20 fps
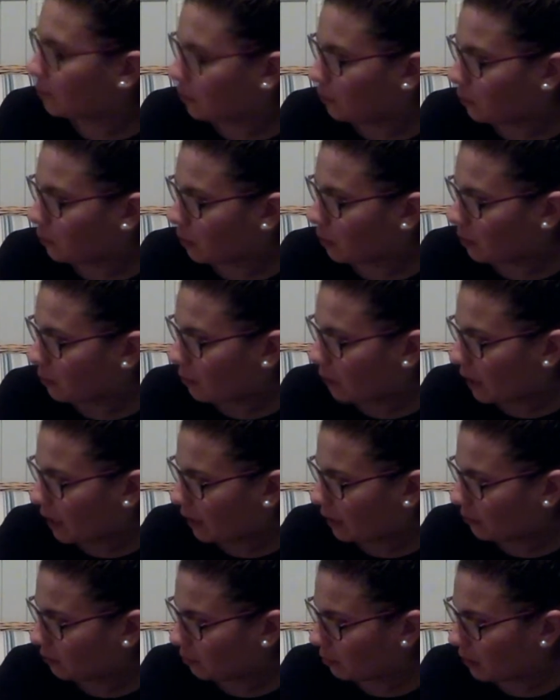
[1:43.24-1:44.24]
wouldn't
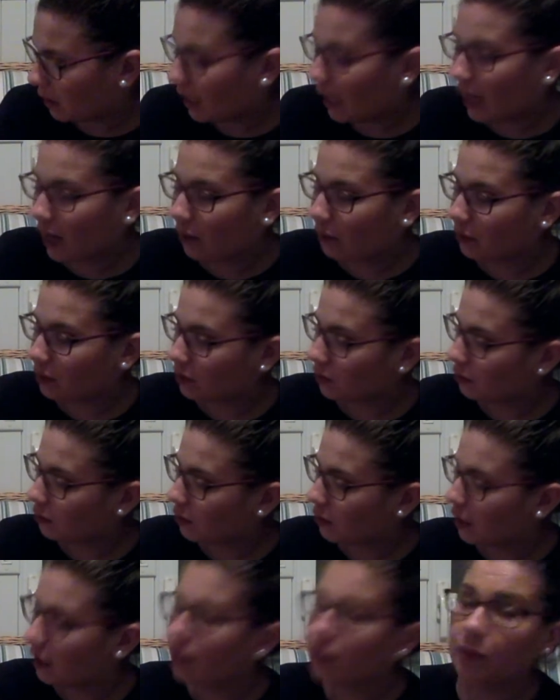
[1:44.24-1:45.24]
mind, but how do you
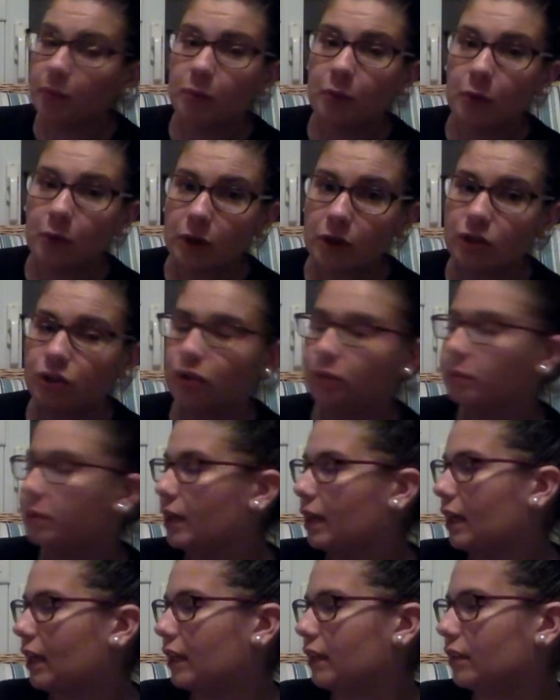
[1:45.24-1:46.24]
hug a
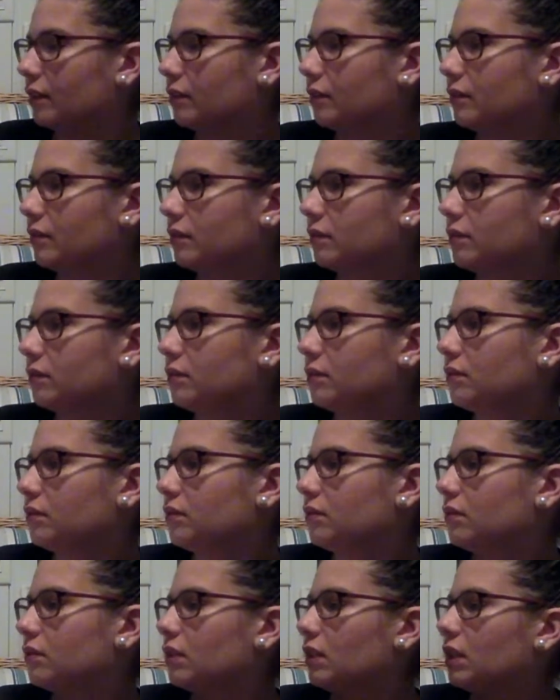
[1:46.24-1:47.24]
porcupine?
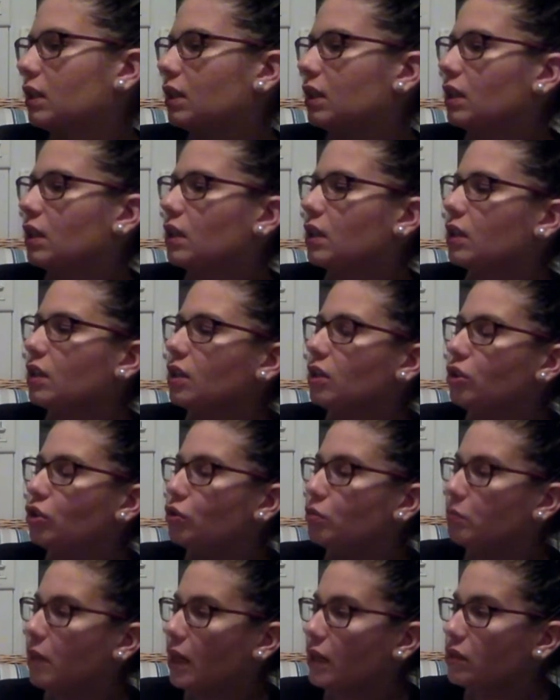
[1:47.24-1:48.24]
You
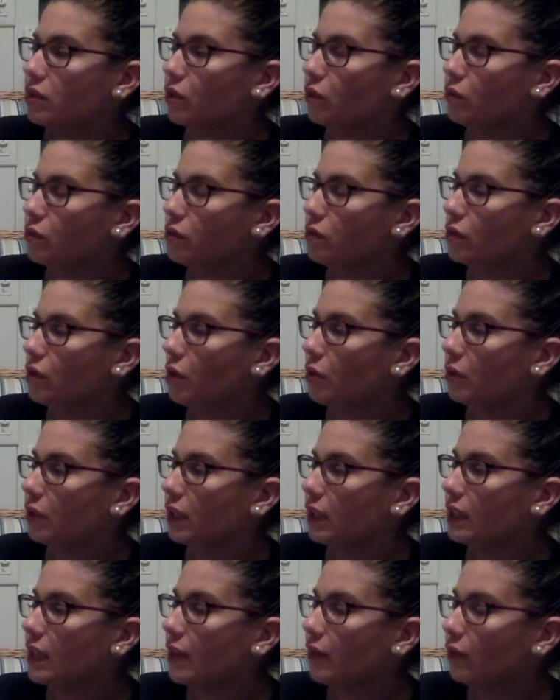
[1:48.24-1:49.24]
must go
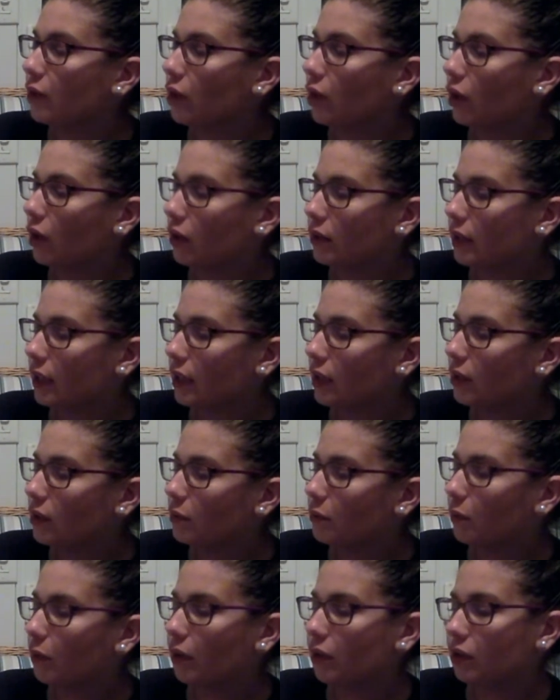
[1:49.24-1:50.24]
slowly, never hurry.
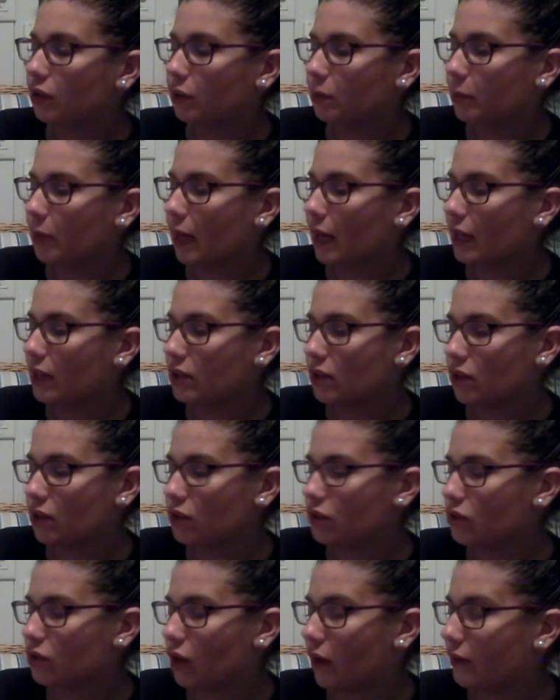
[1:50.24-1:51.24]
Porcupines aren't
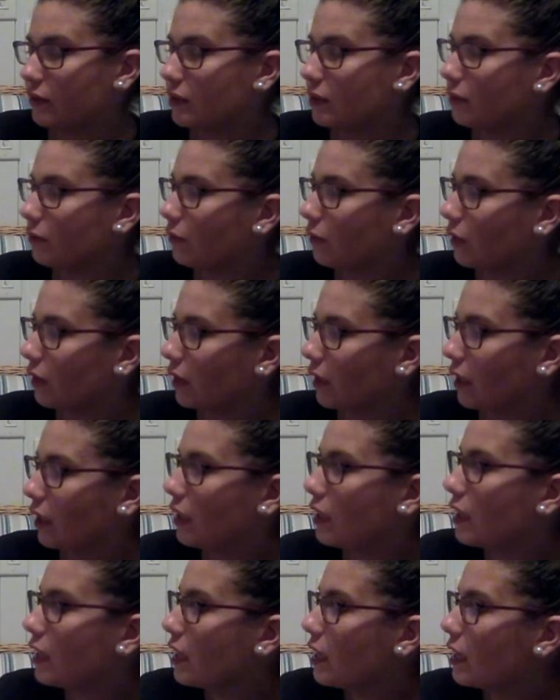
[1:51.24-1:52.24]
soft and furry.
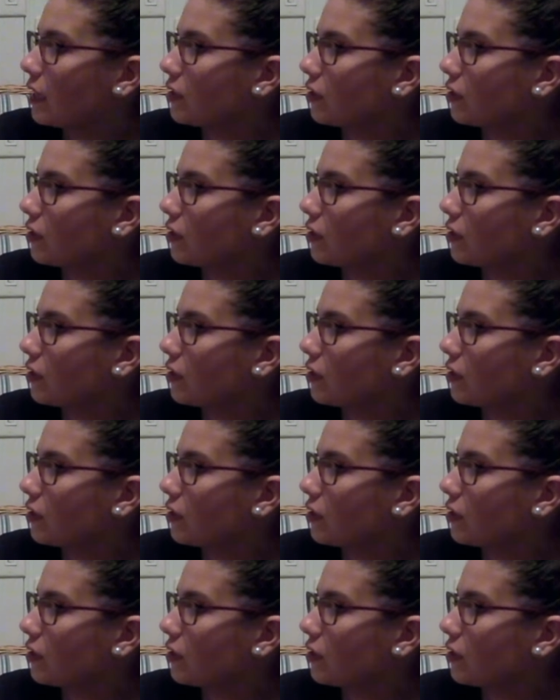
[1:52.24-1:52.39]
His